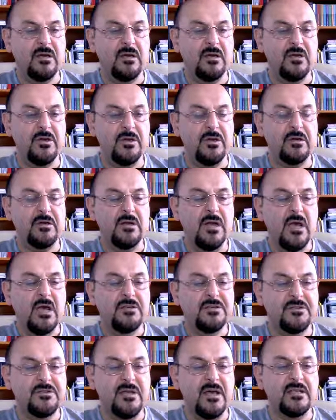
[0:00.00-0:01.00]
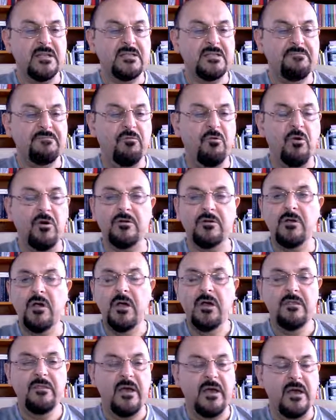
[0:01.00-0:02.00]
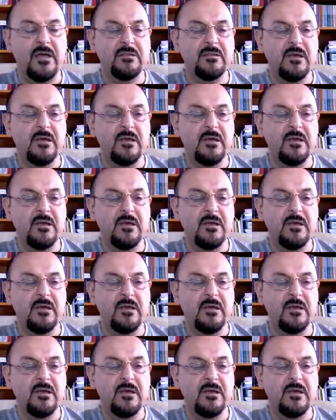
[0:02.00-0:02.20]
here stands for that